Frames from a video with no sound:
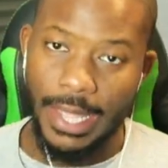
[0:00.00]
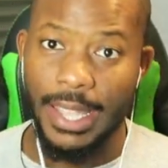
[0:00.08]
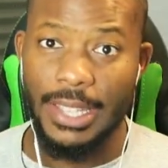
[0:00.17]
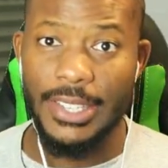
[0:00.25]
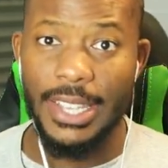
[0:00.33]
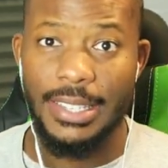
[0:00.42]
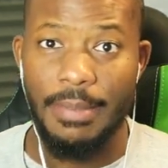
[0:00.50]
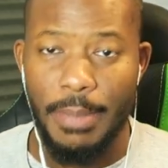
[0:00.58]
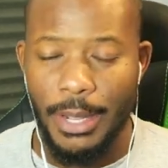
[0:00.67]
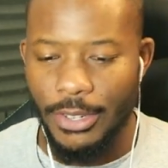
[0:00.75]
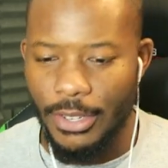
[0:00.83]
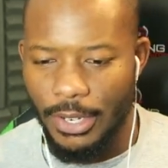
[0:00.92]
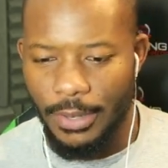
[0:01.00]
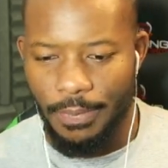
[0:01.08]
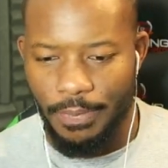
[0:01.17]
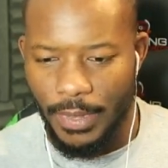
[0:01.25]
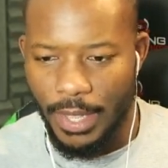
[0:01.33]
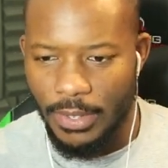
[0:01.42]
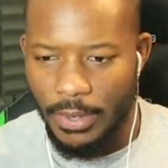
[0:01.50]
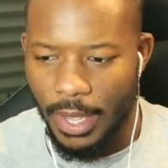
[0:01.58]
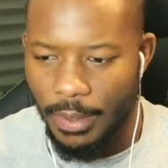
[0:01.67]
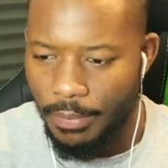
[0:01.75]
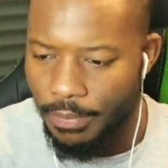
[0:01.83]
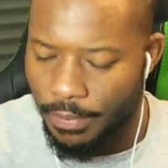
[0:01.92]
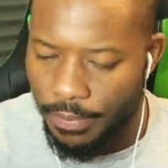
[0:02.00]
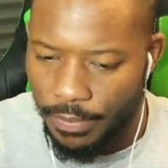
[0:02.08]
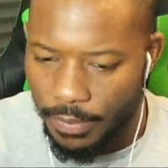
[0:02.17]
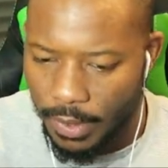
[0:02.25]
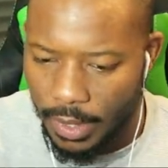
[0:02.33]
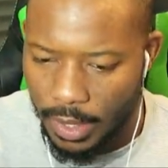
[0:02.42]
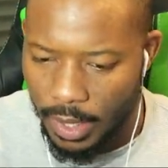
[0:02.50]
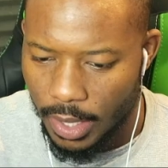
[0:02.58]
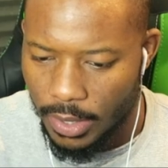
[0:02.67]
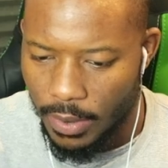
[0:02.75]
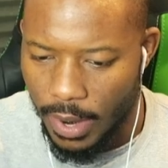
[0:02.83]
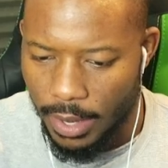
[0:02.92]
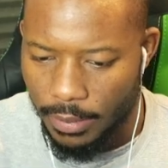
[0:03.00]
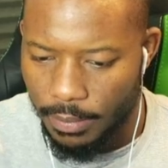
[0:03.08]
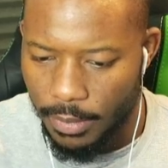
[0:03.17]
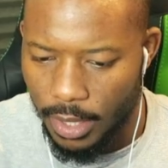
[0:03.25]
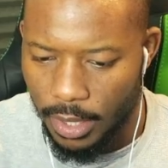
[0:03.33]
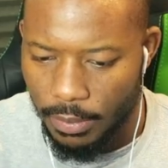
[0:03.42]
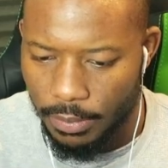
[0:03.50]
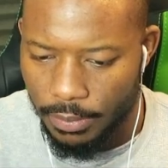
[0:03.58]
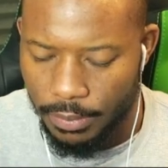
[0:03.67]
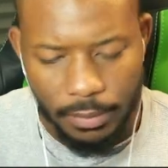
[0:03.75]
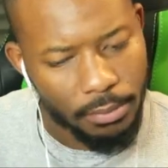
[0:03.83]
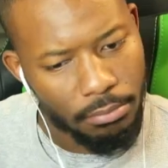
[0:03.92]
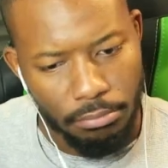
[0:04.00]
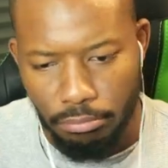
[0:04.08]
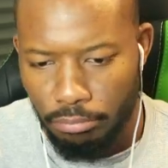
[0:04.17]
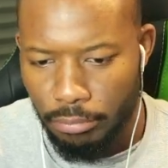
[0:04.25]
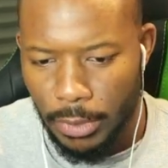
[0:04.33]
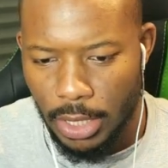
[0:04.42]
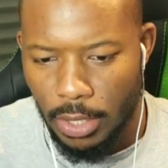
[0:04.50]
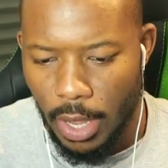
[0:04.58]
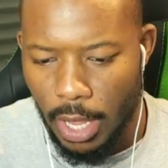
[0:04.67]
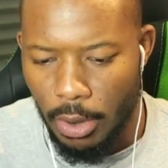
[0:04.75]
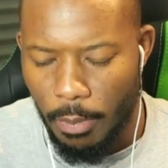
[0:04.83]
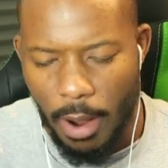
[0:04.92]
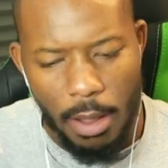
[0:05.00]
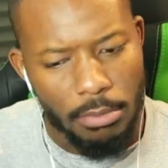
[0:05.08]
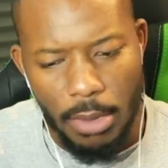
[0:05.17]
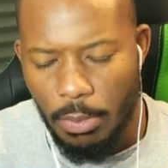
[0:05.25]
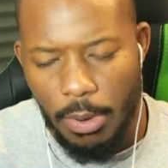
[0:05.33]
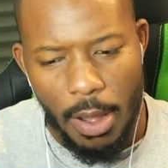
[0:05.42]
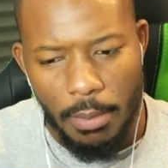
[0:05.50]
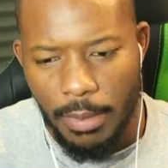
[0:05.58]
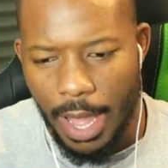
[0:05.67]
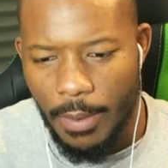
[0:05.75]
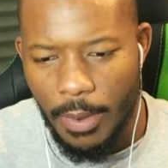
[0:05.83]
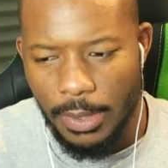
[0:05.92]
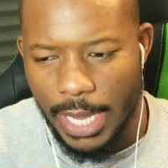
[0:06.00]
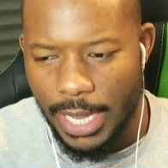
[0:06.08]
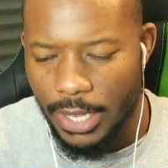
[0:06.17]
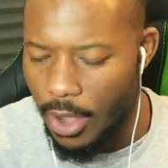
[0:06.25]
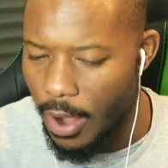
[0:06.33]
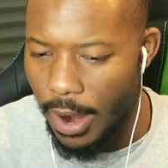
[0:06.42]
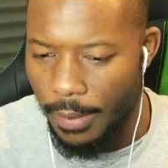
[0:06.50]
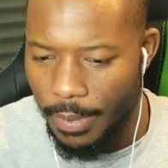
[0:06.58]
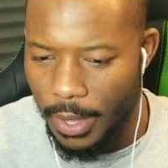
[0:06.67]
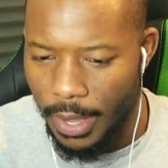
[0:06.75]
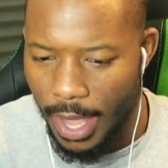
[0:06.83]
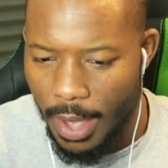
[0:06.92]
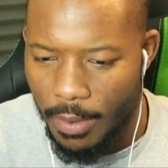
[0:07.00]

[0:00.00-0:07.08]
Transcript: I guess you got something better to do. That's okay. It's all right, you know? It's okay, no problem, no problem. I won't take it to heart, okay?